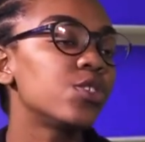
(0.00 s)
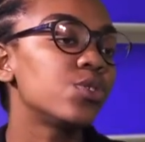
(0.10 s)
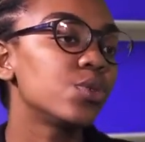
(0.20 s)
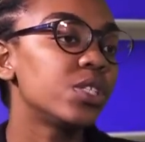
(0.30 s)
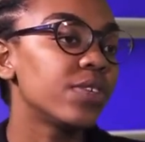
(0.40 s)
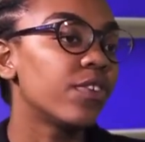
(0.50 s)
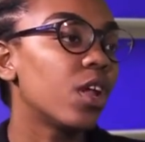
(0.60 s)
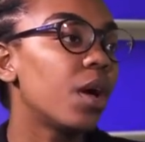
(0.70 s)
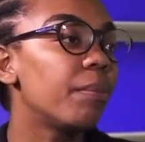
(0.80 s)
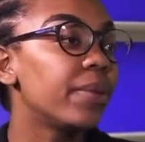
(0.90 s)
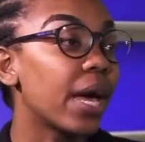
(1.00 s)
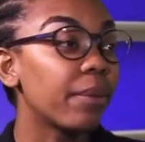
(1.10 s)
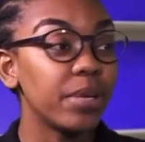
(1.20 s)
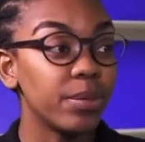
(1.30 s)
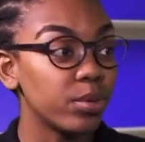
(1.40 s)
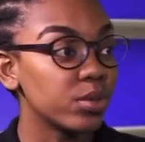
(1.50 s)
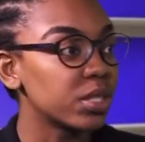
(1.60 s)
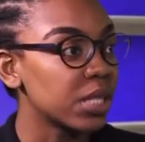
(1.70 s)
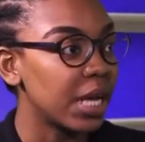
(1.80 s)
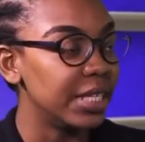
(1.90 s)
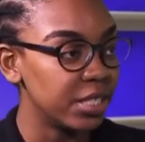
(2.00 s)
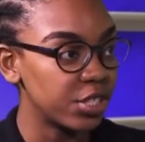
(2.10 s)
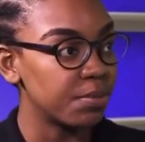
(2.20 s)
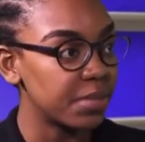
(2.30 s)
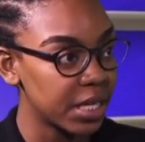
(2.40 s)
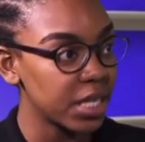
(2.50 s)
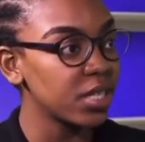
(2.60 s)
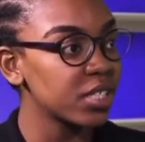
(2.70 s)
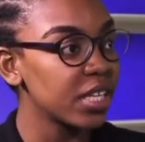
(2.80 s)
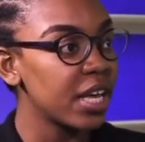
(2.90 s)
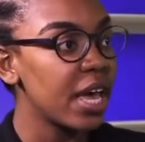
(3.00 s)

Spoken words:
to develop young people's leadership skills,